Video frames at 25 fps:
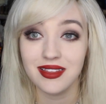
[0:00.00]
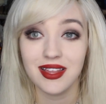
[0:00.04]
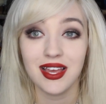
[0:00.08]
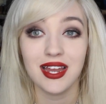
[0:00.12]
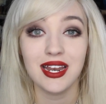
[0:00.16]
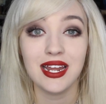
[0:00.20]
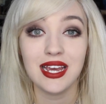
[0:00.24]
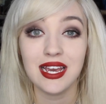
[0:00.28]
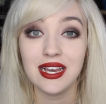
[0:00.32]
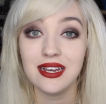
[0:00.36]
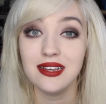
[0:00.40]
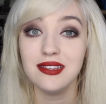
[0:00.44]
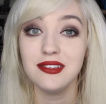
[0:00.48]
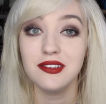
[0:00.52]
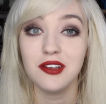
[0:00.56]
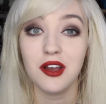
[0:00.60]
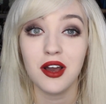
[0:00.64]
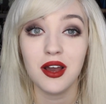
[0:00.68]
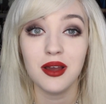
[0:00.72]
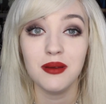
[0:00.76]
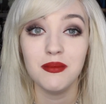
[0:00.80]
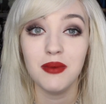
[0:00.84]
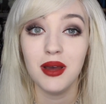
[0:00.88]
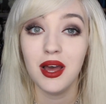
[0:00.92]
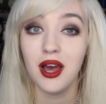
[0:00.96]
In a year's
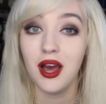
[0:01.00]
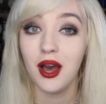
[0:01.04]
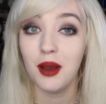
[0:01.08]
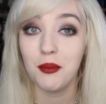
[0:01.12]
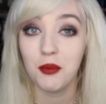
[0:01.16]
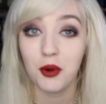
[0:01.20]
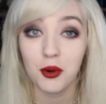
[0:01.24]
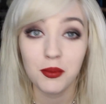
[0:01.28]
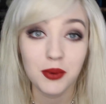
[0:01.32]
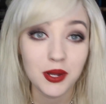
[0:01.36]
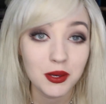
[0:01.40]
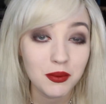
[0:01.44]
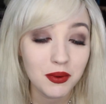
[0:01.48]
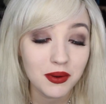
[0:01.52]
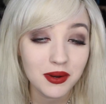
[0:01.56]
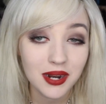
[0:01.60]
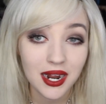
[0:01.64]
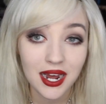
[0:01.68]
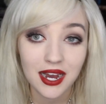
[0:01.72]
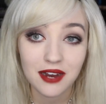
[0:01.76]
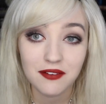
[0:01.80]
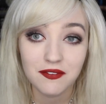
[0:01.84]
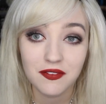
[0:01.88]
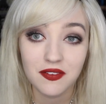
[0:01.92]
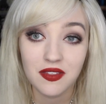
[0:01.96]
time, probably won't
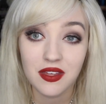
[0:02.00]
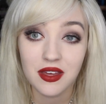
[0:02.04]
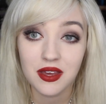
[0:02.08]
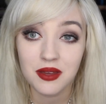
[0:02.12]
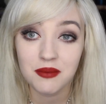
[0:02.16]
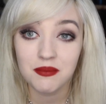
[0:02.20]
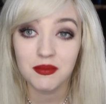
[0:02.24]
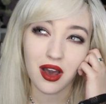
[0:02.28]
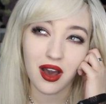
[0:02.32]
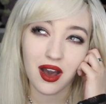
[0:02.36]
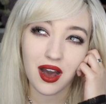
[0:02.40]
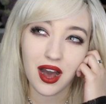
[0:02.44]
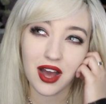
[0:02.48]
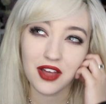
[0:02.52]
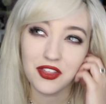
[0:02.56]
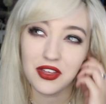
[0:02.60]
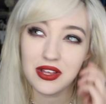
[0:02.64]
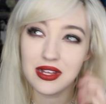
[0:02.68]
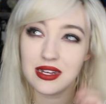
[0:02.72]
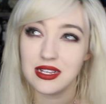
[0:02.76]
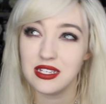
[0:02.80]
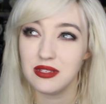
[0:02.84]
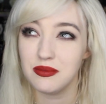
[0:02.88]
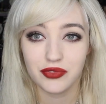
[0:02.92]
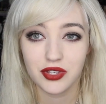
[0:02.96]
have them. I
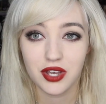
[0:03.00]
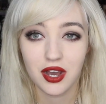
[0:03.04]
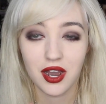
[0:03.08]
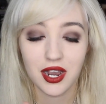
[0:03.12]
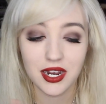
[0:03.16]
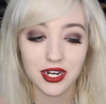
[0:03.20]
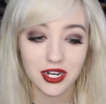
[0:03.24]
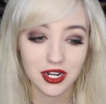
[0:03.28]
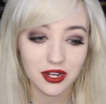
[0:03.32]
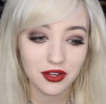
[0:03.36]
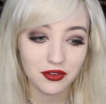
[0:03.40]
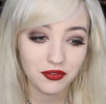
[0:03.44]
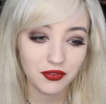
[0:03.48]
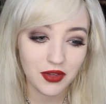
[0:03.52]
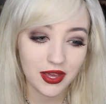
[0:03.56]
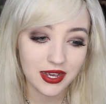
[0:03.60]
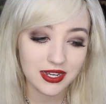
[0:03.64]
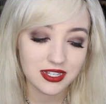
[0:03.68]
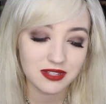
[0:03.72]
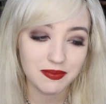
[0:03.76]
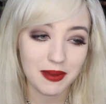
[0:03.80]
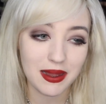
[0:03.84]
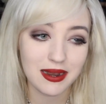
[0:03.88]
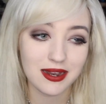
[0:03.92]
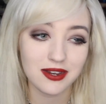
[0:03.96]
think that's kind of
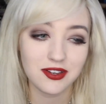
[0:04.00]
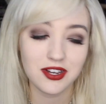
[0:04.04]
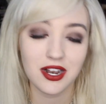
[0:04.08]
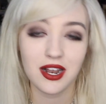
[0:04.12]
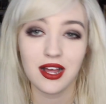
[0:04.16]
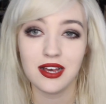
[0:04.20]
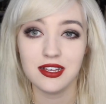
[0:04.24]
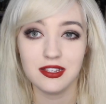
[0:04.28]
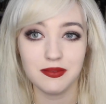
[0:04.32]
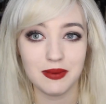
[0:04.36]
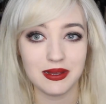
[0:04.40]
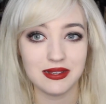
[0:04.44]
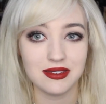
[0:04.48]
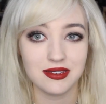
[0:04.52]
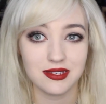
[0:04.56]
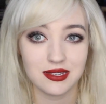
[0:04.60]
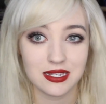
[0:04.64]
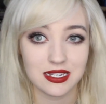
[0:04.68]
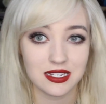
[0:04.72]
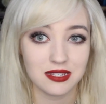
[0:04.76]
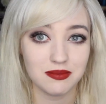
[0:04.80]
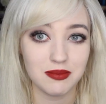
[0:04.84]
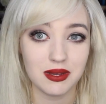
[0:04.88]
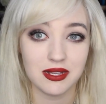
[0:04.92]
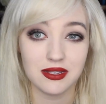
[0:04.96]
expected to last about
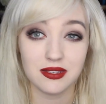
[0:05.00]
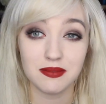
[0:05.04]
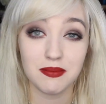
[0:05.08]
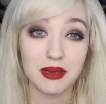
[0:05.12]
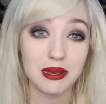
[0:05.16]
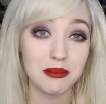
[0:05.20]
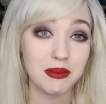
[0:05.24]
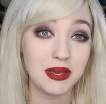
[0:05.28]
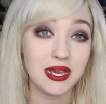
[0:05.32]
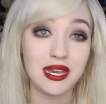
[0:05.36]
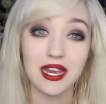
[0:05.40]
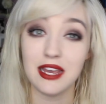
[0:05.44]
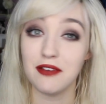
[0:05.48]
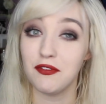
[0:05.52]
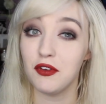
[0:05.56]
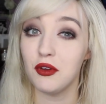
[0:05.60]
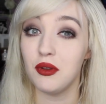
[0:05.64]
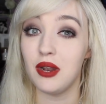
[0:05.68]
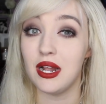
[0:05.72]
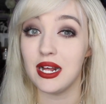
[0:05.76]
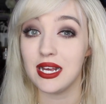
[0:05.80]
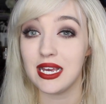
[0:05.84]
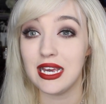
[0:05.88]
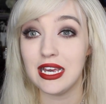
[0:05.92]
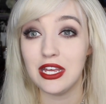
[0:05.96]
6 months, maybe if you're
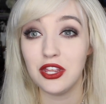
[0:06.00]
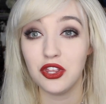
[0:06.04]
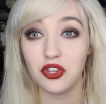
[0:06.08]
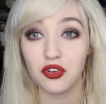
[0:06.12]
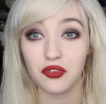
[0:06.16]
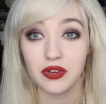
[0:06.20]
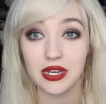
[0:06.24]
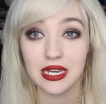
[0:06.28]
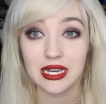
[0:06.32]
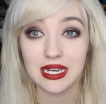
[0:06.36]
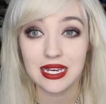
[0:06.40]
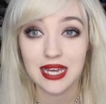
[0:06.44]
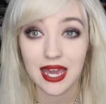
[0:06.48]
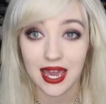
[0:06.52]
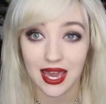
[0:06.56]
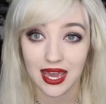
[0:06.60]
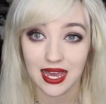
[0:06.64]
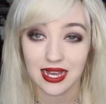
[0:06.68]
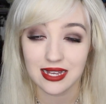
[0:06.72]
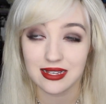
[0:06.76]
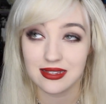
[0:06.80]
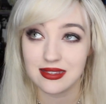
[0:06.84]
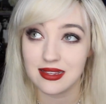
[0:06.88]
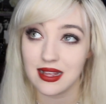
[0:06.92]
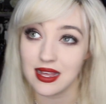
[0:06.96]
lucky 3
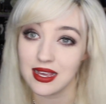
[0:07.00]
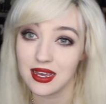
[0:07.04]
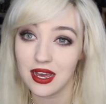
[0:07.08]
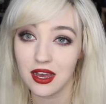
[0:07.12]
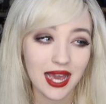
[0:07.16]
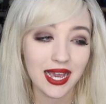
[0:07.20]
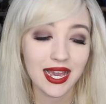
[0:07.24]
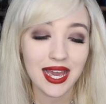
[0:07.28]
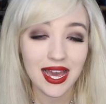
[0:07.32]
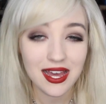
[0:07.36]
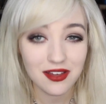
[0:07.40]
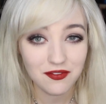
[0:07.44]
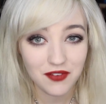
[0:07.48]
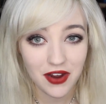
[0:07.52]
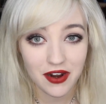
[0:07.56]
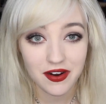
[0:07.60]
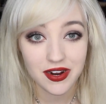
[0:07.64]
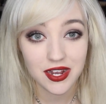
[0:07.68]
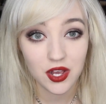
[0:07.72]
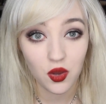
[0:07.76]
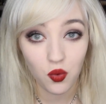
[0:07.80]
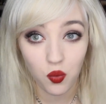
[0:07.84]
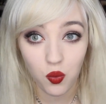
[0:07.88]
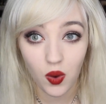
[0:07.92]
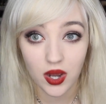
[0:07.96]
years. Like, it can
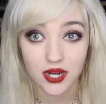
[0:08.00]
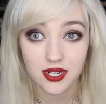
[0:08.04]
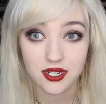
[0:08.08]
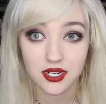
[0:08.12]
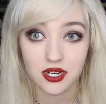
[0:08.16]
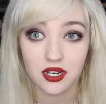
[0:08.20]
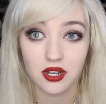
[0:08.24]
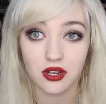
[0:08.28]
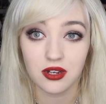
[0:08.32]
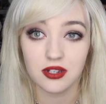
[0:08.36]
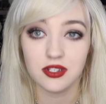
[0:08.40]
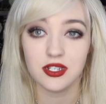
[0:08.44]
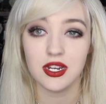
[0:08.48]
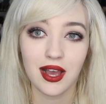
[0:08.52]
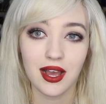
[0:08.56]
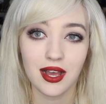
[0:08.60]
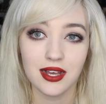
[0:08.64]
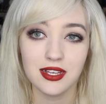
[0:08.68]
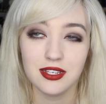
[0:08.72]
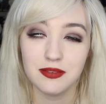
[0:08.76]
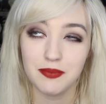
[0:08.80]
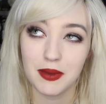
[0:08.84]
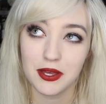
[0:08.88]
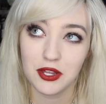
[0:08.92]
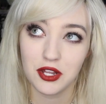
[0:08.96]
vary quite a lot,
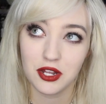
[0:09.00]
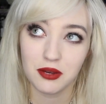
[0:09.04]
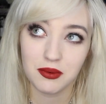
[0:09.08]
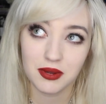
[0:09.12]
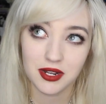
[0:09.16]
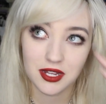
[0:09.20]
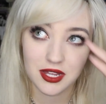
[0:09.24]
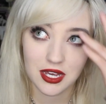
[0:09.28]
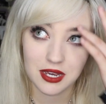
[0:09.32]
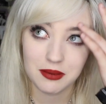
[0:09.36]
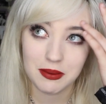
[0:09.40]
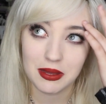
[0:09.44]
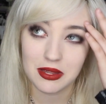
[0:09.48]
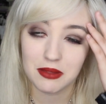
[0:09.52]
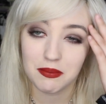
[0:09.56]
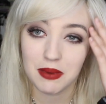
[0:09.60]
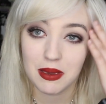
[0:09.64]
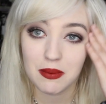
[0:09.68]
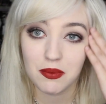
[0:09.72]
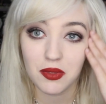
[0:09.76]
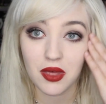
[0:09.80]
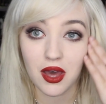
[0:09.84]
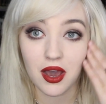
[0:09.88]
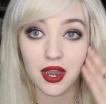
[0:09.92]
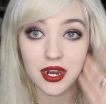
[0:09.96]
especially when I think about the
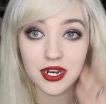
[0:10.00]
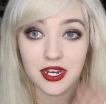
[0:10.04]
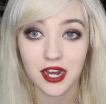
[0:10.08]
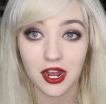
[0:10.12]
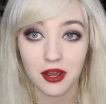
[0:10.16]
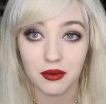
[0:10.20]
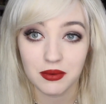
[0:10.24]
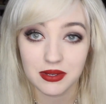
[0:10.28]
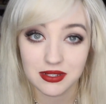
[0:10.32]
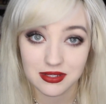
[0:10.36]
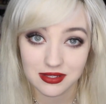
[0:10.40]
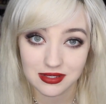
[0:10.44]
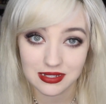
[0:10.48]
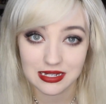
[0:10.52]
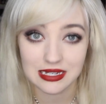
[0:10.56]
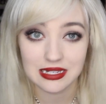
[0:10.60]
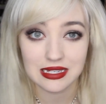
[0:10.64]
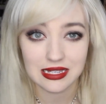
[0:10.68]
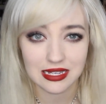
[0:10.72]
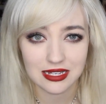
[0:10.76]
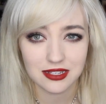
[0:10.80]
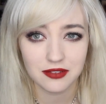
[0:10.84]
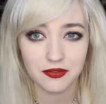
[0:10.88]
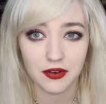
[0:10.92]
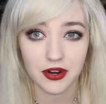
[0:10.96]
people that I know, it
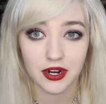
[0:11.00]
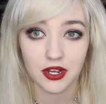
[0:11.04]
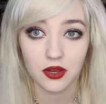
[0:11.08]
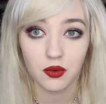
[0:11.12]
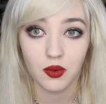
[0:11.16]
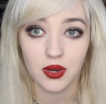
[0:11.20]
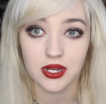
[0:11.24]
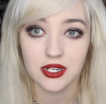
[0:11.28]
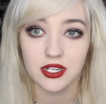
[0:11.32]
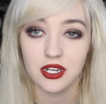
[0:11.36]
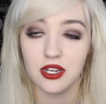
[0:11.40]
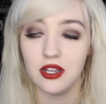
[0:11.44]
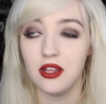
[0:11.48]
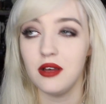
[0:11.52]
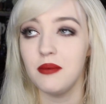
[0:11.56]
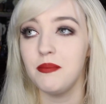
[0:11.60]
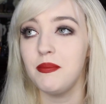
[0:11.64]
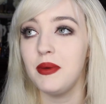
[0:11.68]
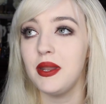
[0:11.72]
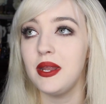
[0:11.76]
has varied quite a lot.